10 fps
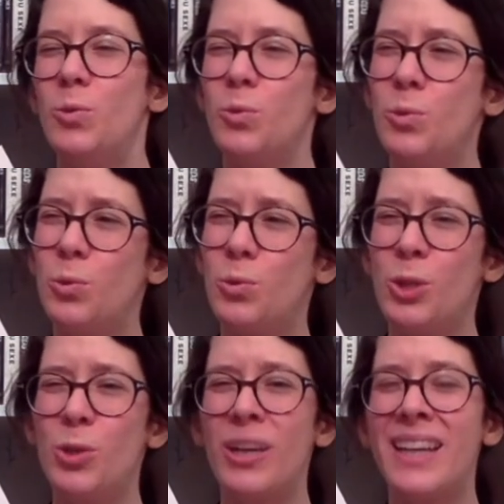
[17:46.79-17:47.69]
ooh,
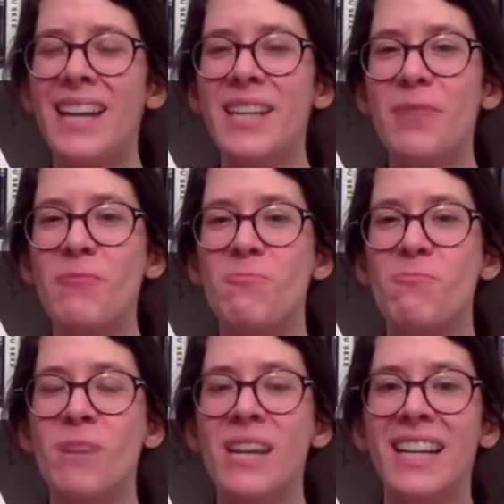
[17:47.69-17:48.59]
you're getting
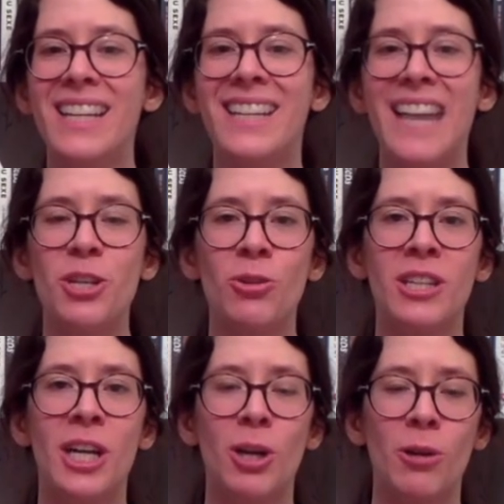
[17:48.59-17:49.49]
really
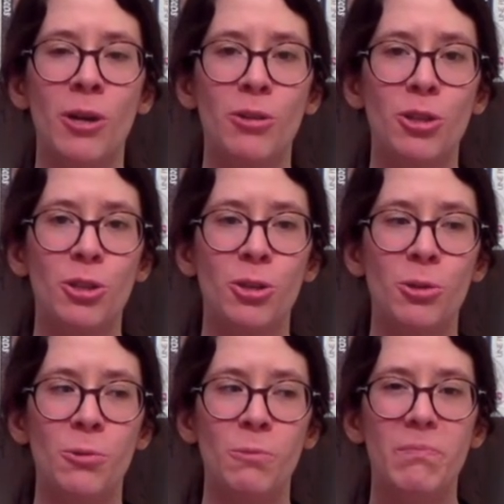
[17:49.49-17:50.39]
dangerously close
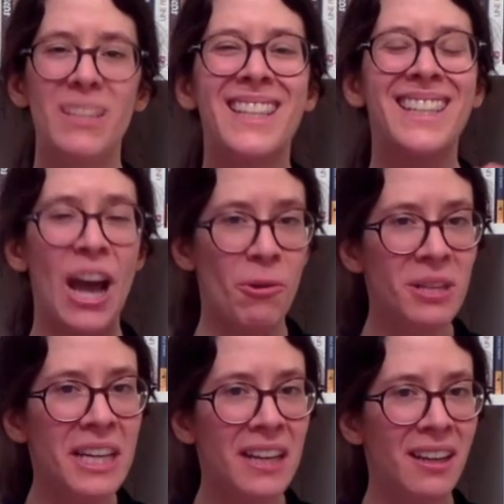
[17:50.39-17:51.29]
to
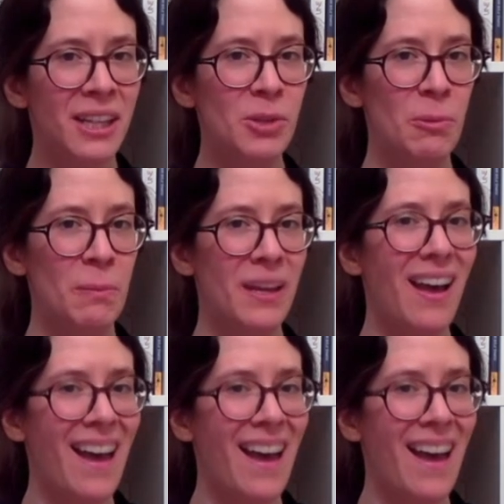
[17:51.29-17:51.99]
sounding like you're a bit